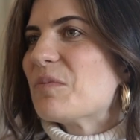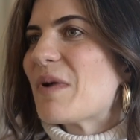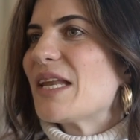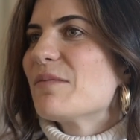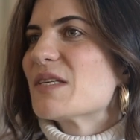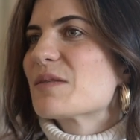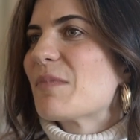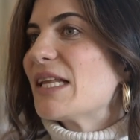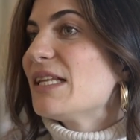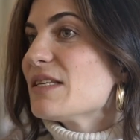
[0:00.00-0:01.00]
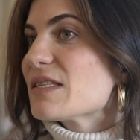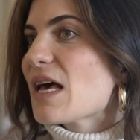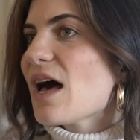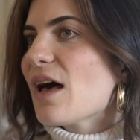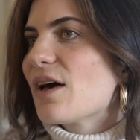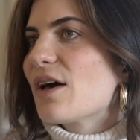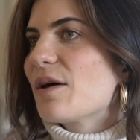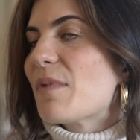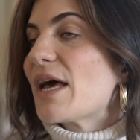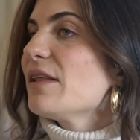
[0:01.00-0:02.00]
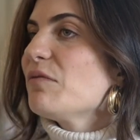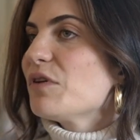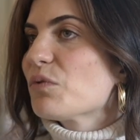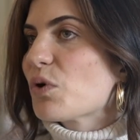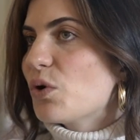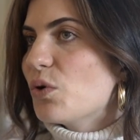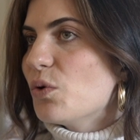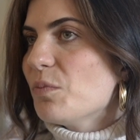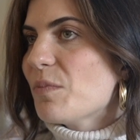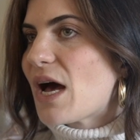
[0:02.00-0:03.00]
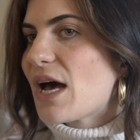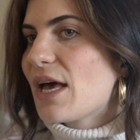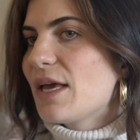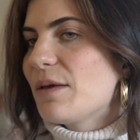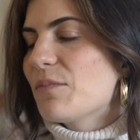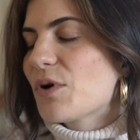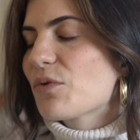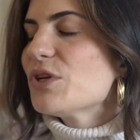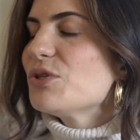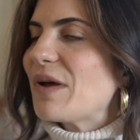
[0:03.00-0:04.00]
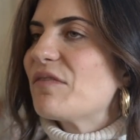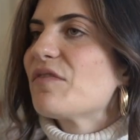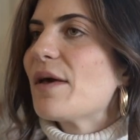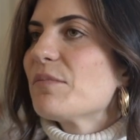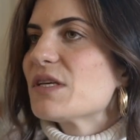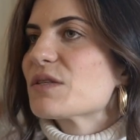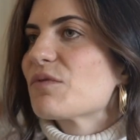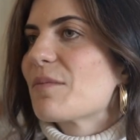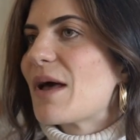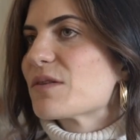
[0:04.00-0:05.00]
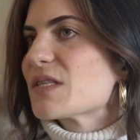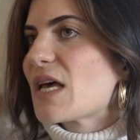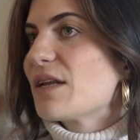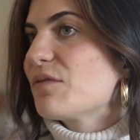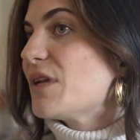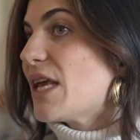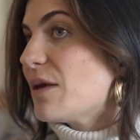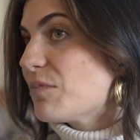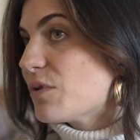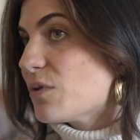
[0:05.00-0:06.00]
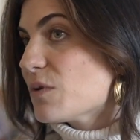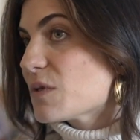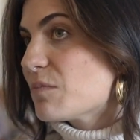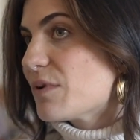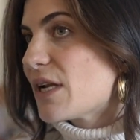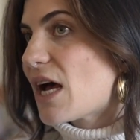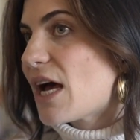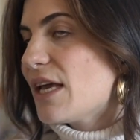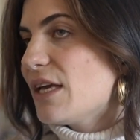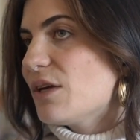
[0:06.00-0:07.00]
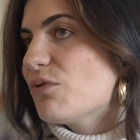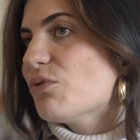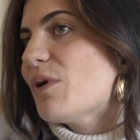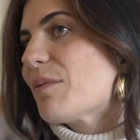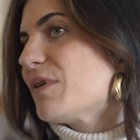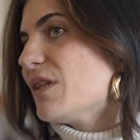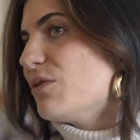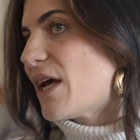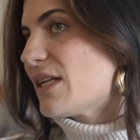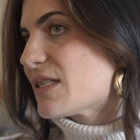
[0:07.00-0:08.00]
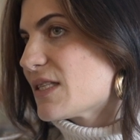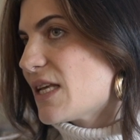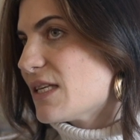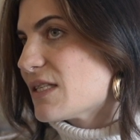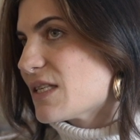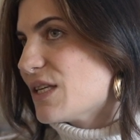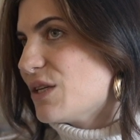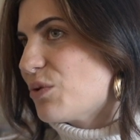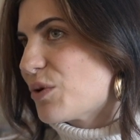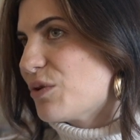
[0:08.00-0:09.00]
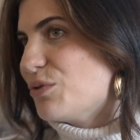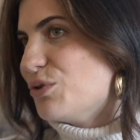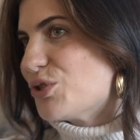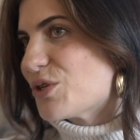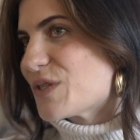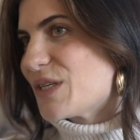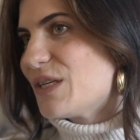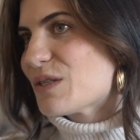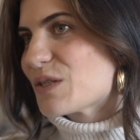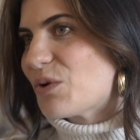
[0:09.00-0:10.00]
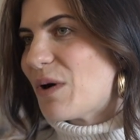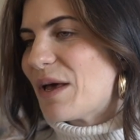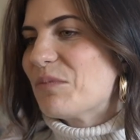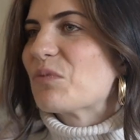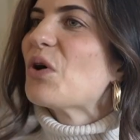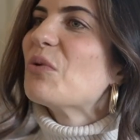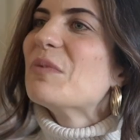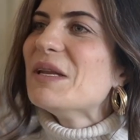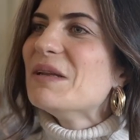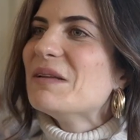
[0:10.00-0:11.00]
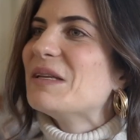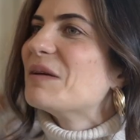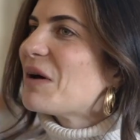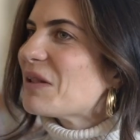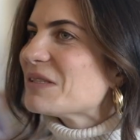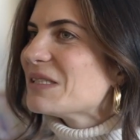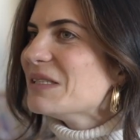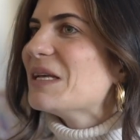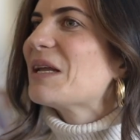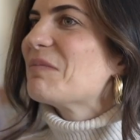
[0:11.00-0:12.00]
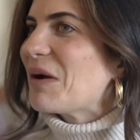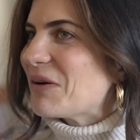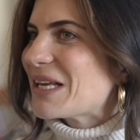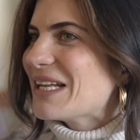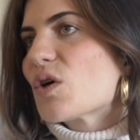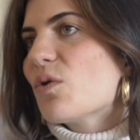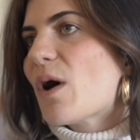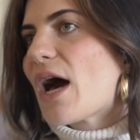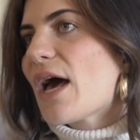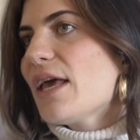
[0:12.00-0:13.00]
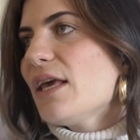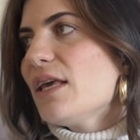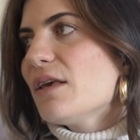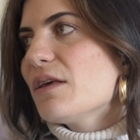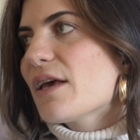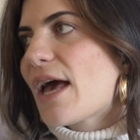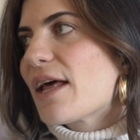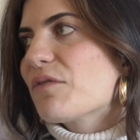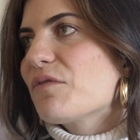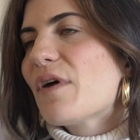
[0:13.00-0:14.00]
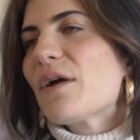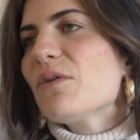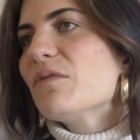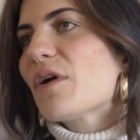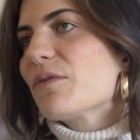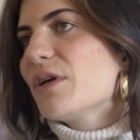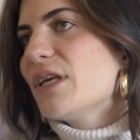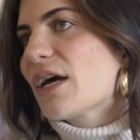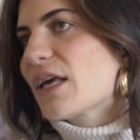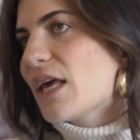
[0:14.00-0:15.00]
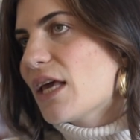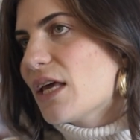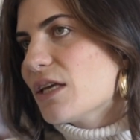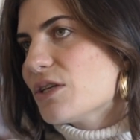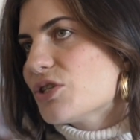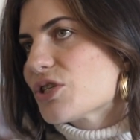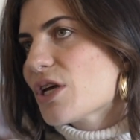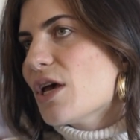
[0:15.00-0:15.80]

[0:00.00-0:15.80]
my name is Marilisa. I live in Rome. My family is from outside of Naples, but I grew up in the United States in northern New Jersey. So I'm Roman, Neapolitan, and American. So I, at a very, very young age,